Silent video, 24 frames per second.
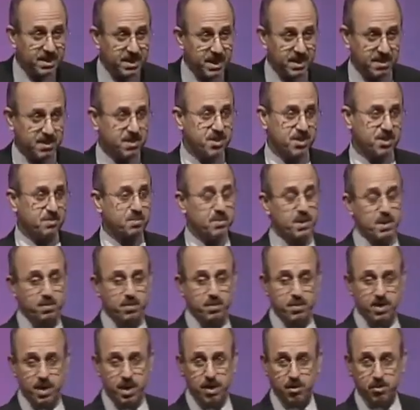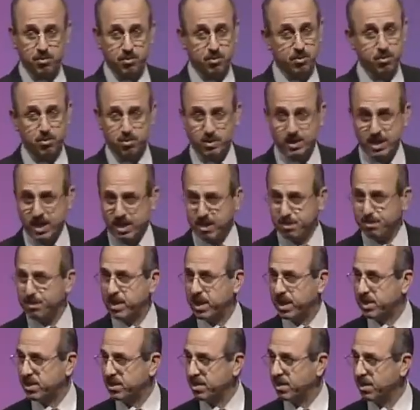that these people are rude that
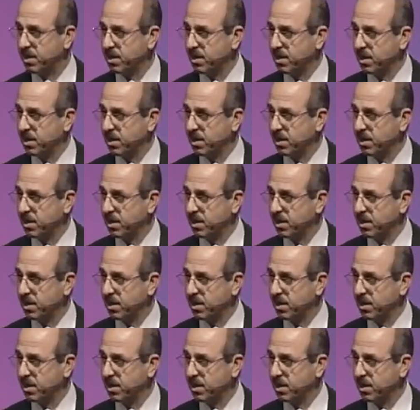much.